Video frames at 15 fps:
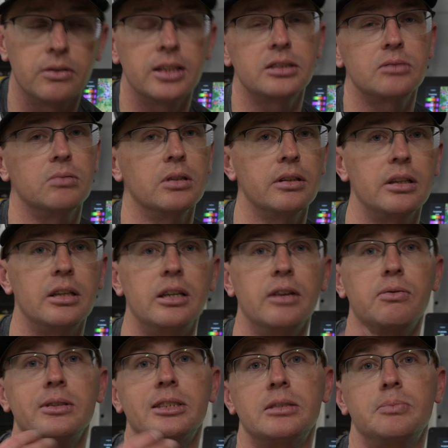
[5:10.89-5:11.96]
That's really the
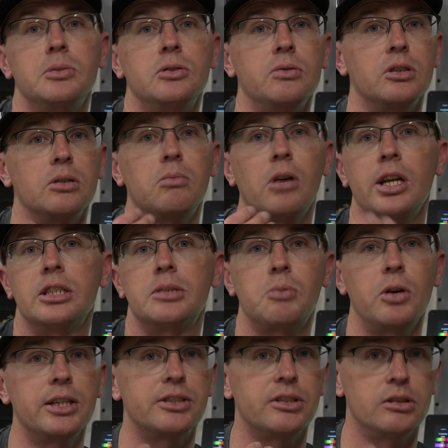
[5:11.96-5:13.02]
difference between your brightest
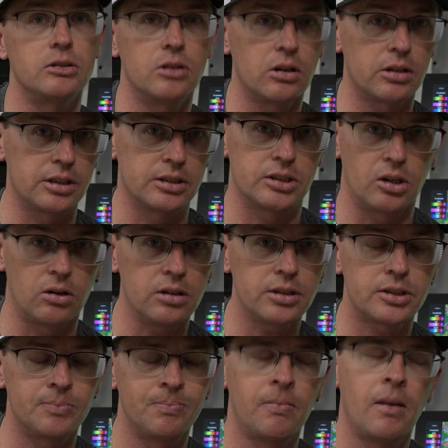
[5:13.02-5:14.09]
brights and your darkest
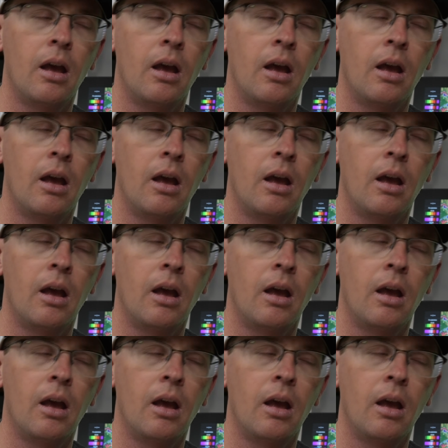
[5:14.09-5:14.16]
darks.